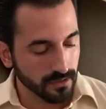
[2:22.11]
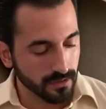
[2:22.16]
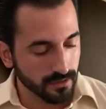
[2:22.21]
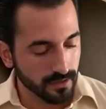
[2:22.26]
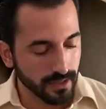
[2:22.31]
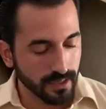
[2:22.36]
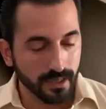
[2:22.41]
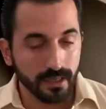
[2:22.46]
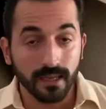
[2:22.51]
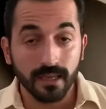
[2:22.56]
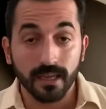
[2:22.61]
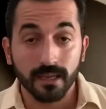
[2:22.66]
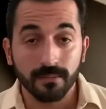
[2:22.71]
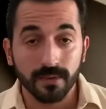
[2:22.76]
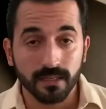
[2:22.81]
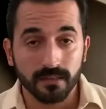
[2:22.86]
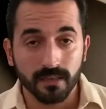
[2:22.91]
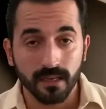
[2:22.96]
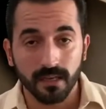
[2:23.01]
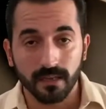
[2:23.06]
they
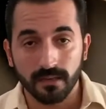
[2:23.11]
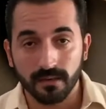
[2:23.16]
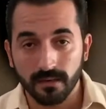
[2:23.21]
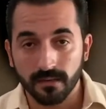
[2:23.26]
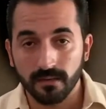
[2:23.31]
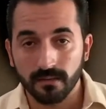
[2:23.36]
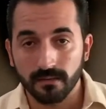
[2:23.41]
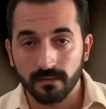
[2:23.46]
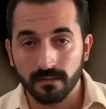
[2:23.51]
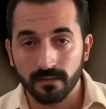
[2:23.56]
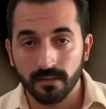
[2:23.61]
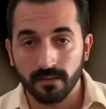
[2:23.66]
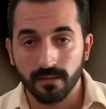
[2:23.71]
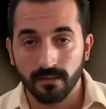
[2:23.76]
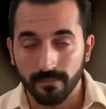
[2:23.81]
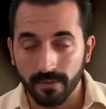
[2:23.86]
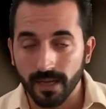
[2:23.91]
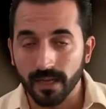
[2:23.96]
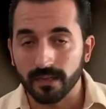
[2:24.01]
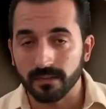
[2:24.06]
imitate the
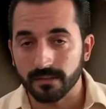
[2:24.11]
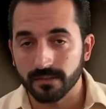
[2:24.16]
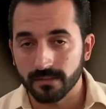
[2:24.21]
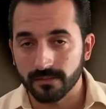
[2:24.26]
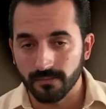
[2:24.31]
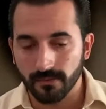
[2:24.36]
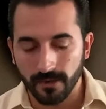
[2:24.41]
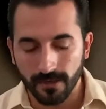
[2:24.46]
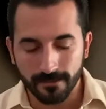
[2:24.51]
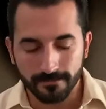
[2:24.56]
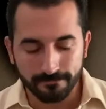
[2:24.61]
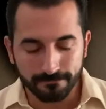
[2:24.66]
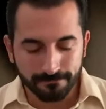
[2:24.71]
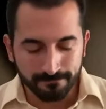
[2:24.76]
bass, right?